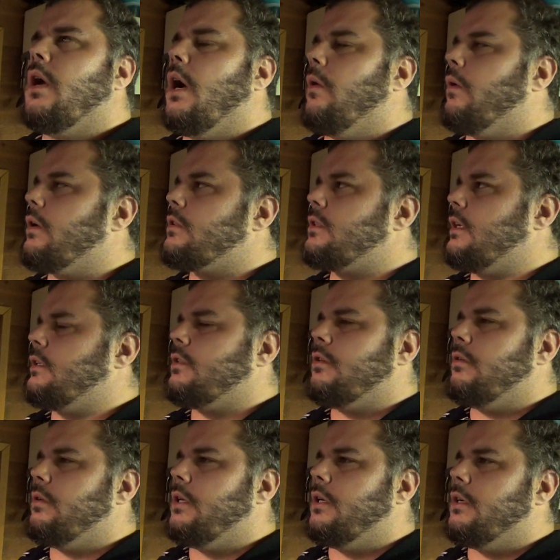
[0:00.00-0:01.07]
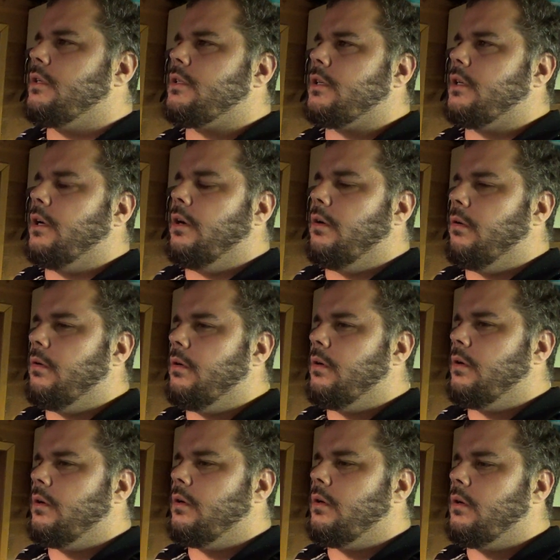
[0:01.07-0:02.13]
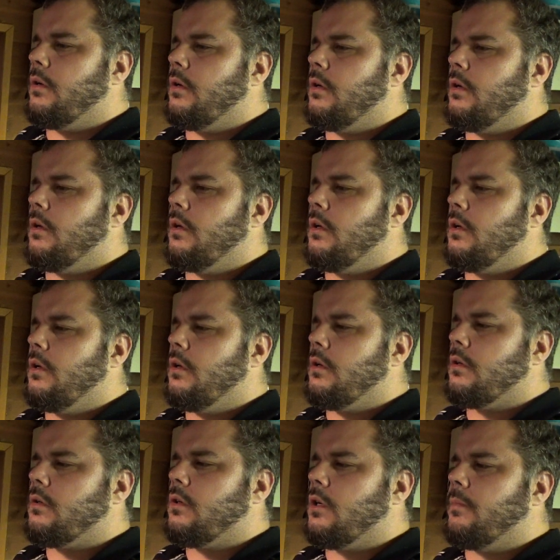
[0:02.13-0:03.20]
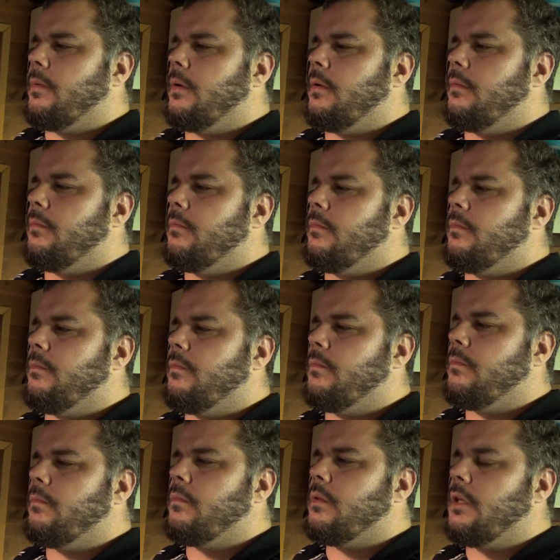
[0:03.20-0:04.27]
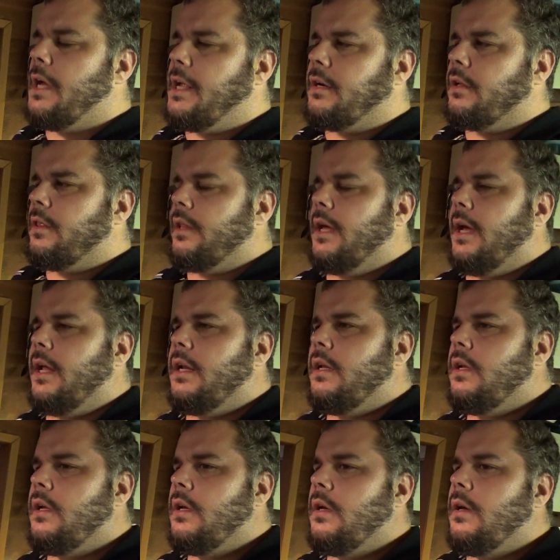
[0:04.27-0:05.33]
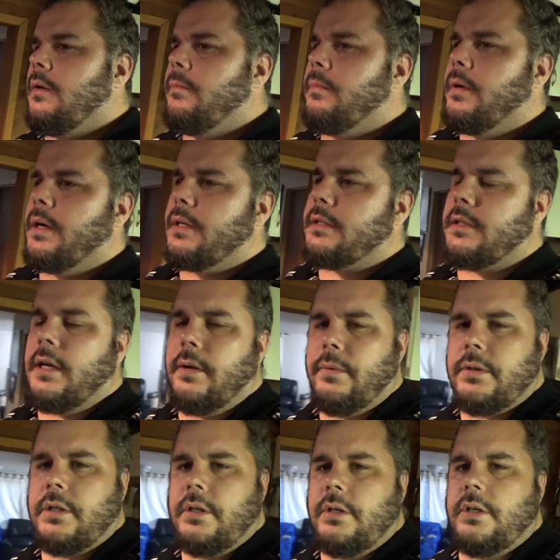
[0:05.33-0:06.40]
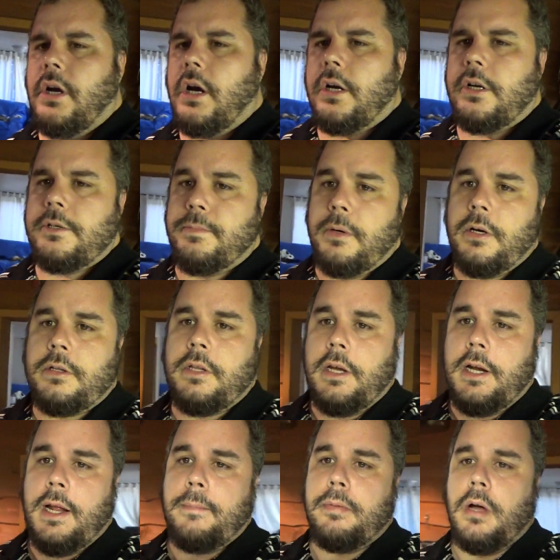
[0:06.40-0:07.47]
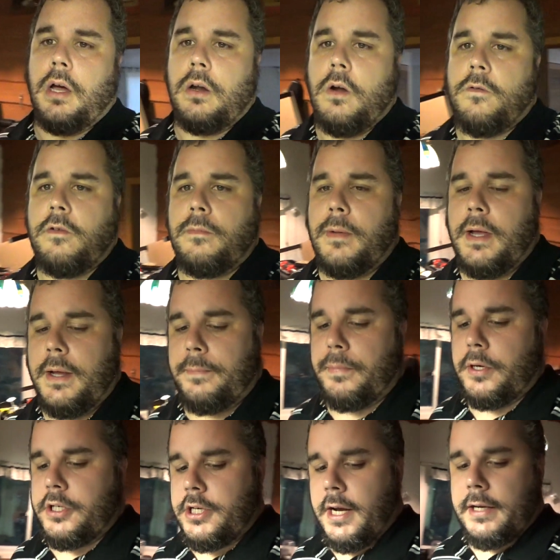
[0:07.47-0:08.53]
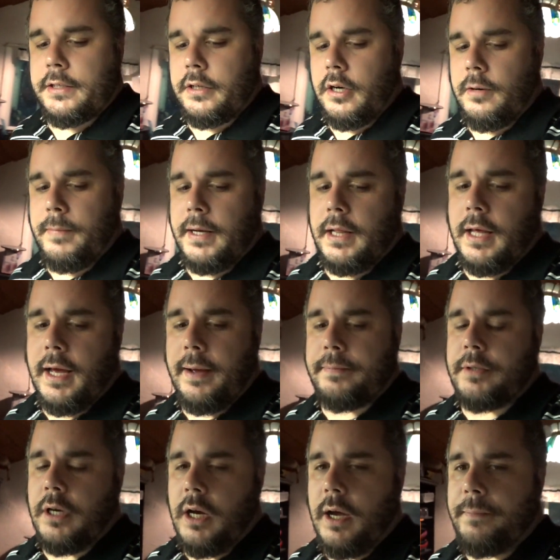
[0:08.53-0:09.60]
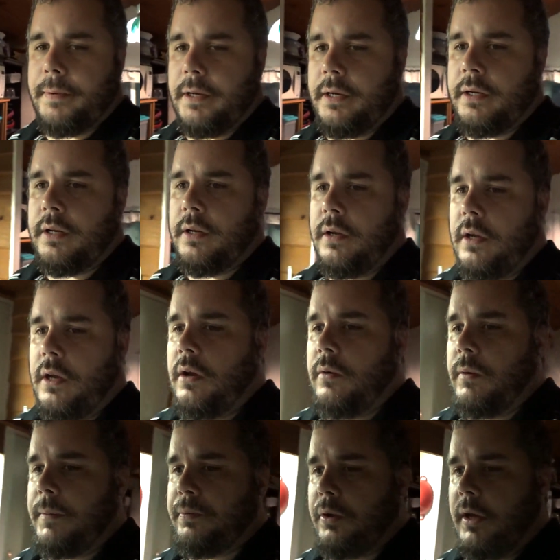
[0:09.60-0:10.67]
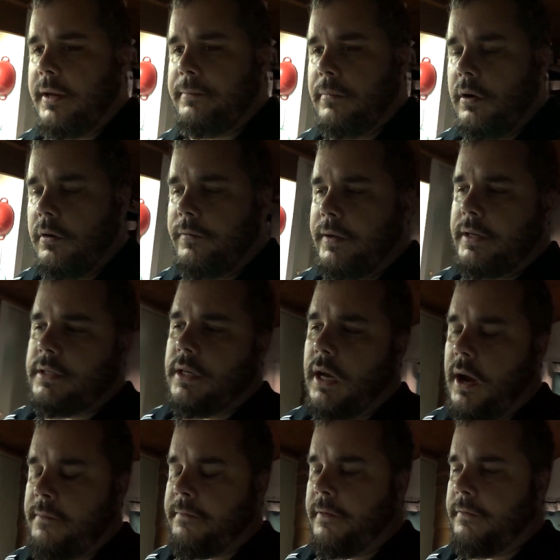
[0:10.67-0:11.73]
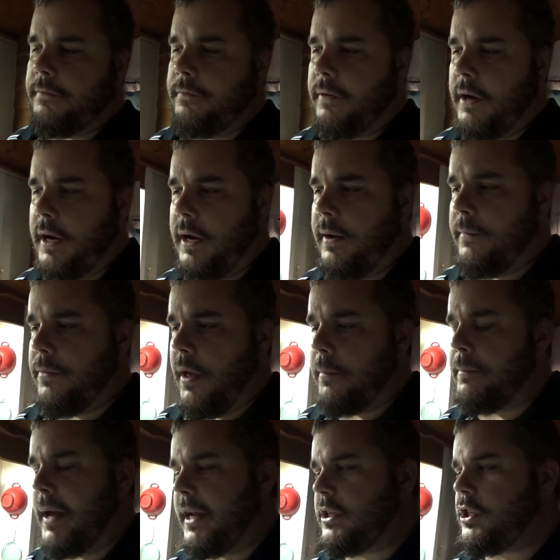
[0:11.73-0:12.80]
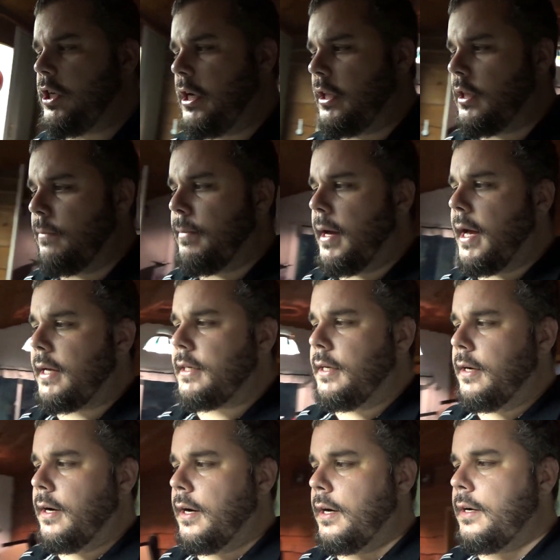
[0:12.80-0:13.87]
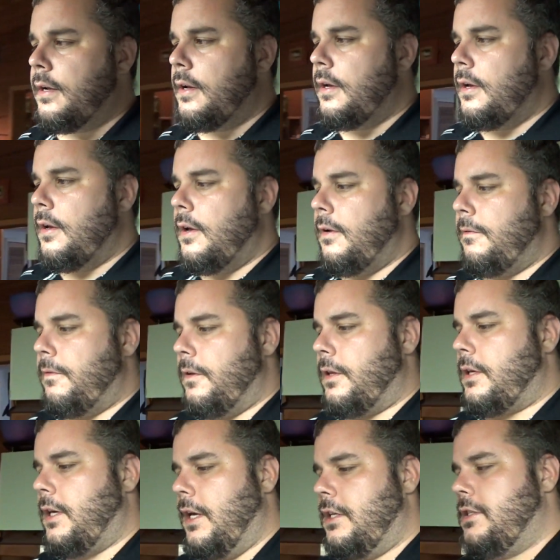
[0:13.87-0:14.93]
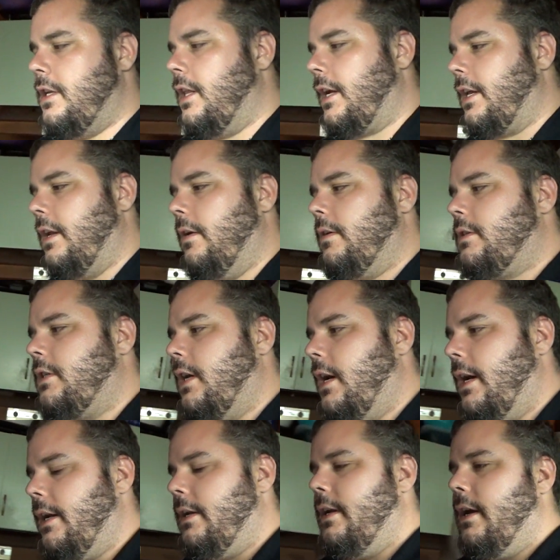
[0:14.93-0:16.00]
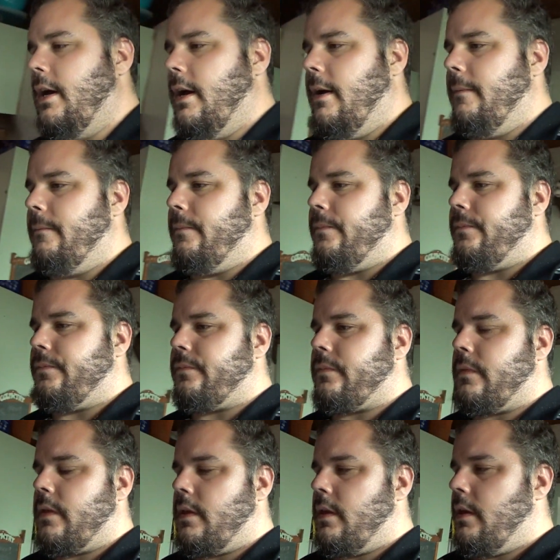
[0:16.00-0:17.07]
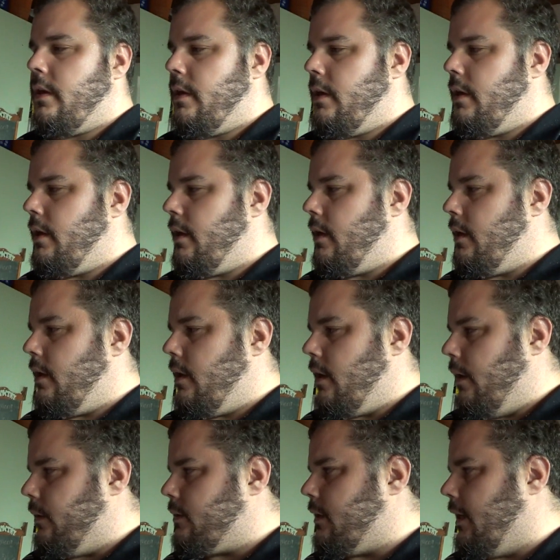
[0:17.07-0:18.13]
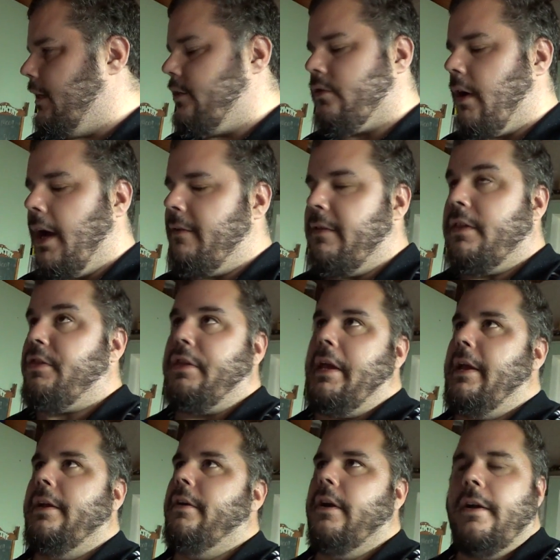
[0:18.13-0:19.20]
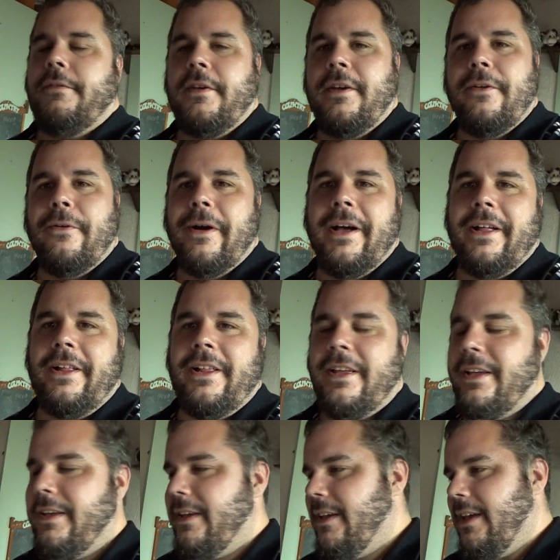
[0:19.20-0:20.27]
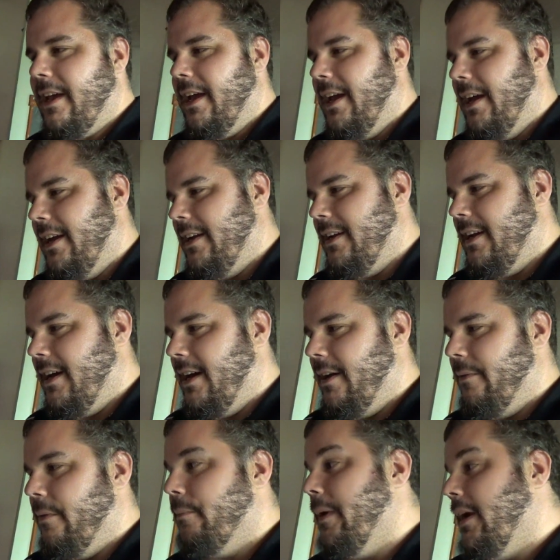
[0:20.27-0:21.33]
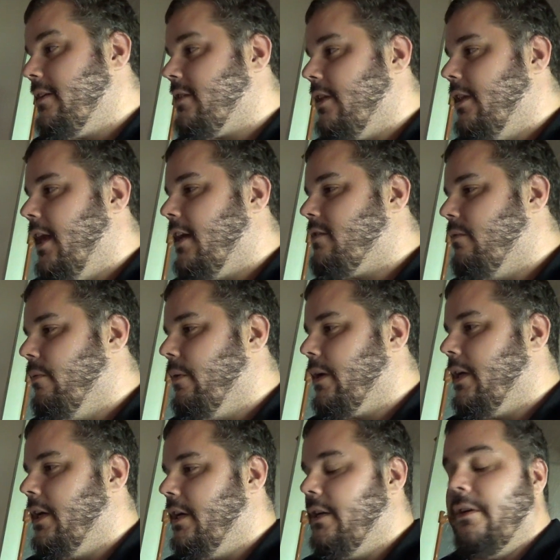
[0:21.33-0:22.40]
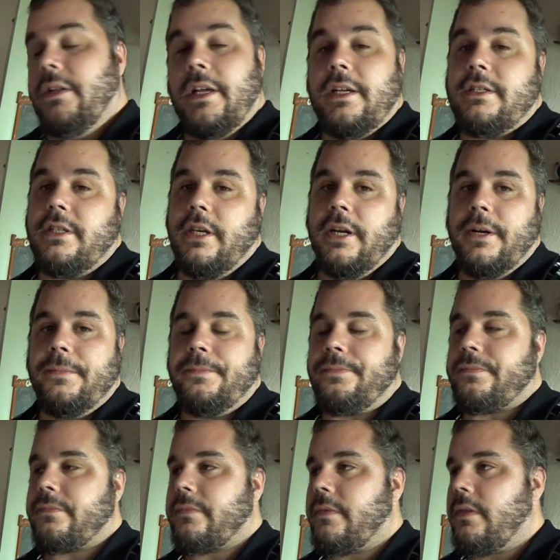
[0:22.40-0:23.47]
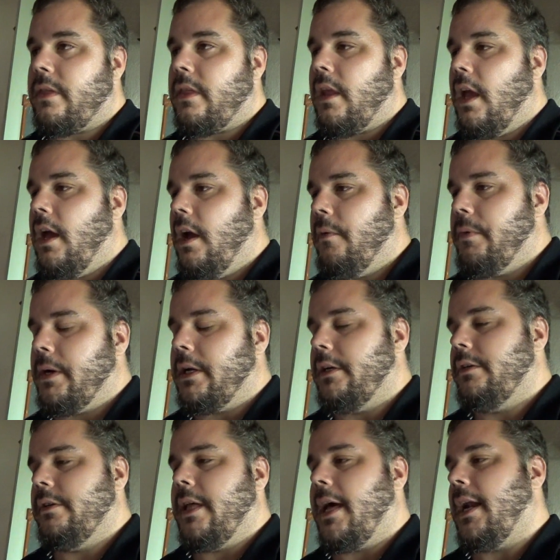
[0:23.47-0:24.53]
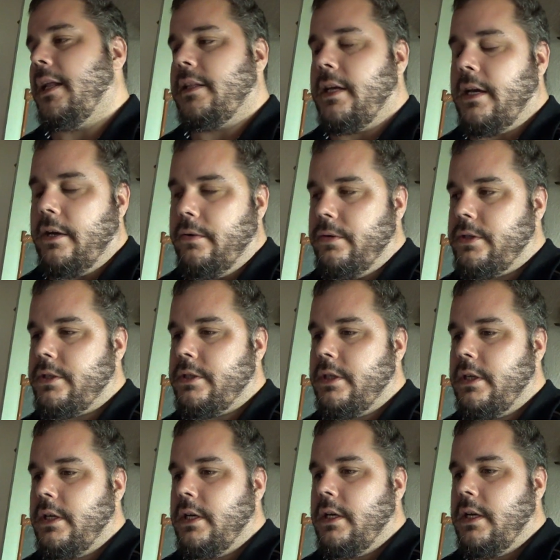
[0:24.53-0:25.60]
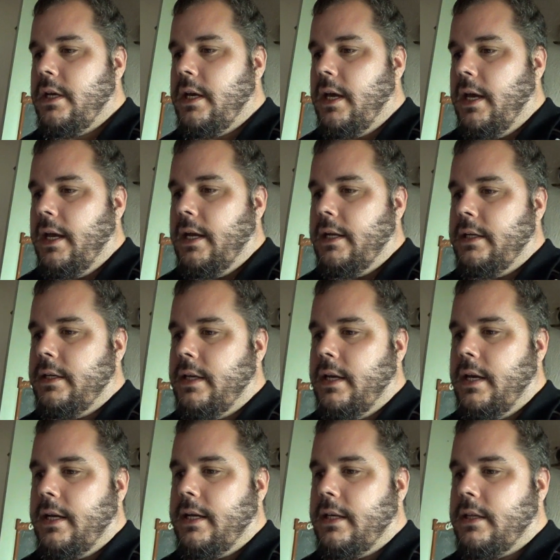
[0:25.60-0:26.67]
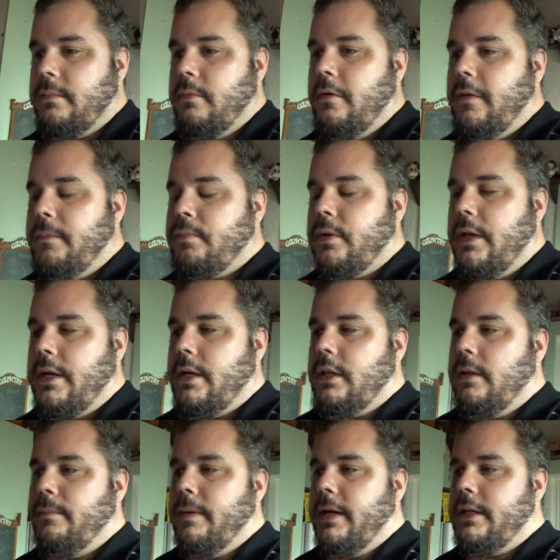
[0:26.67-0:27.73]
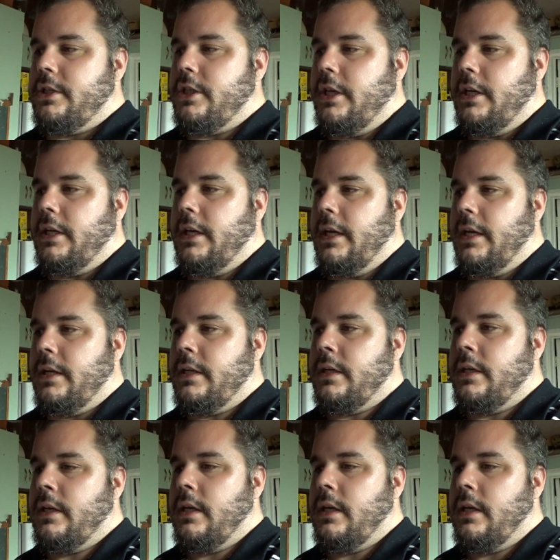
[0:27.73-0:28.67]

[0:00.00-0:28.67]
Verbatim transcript: I want to say two years ago. Could have been later than that. But uh, it was her daughter's birthday, and I brought over my projector, my laptop, and we played movies off of uh, a bed sheet in the backyard for the kids. Did like an outside um, outside drive-in theater, if you will. And uh, well, basically that's what we're gonna do this year. Uh, we're gonna do that at the house and uh, get the movie playing on the bed sheet again.